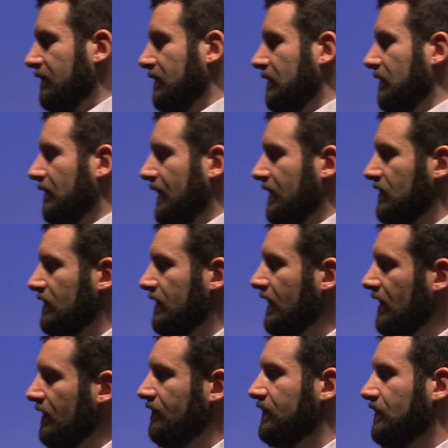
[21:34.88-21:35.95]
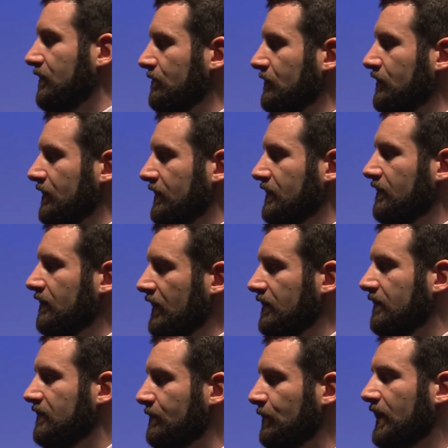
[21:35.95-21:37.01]
to actually have some trust that
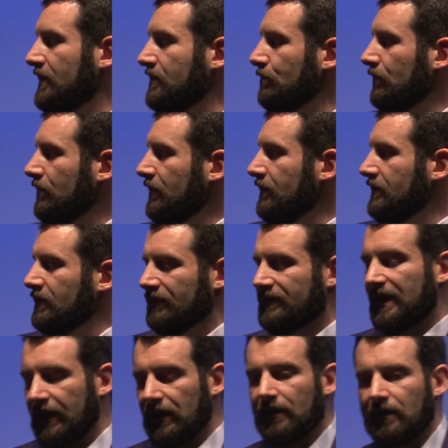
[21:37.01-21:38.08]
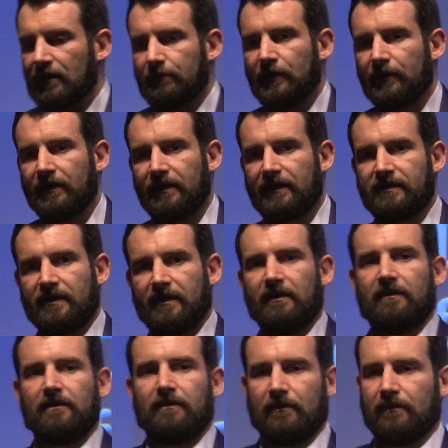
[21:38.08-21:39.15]
spans borders. Now, technical communities
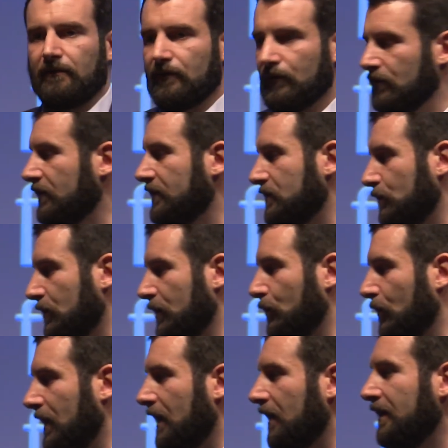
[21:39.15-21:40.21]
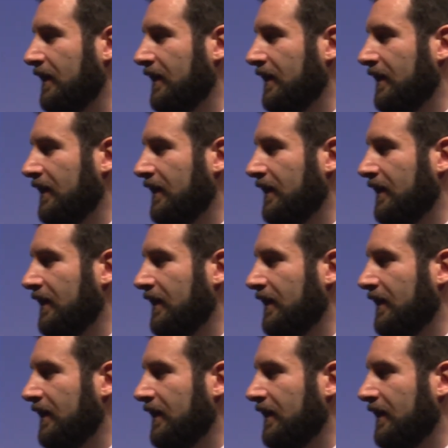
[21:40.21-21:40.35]
tend to do this quite well.